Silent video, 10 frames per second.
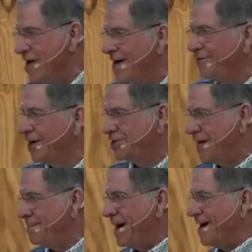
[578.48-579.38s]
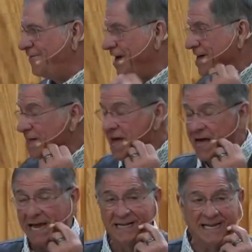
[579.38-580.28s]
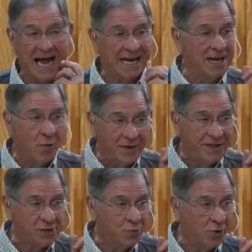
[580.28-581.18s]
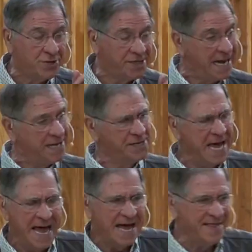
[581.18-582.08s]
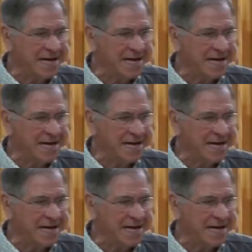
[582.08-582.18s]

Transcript: have to accept by faith exactly what this word says. And